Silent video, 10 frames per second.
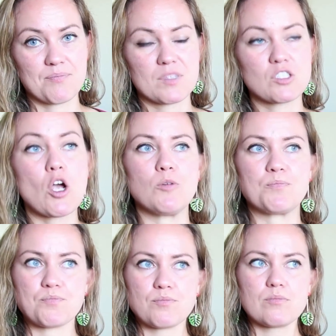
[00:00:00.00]
So
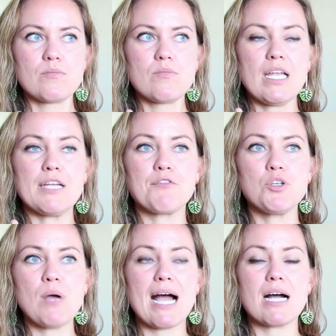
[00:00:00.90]
if
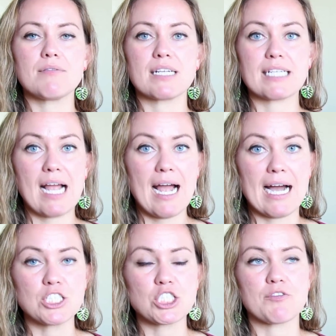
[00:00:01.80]
you have
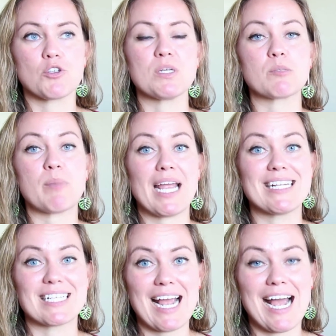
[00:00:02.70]
cash, if you're going to pay
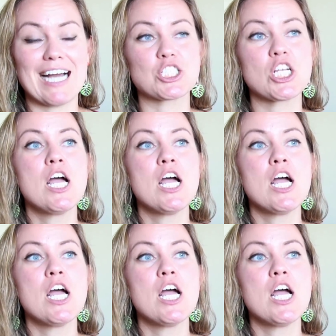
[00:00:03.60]
in cash,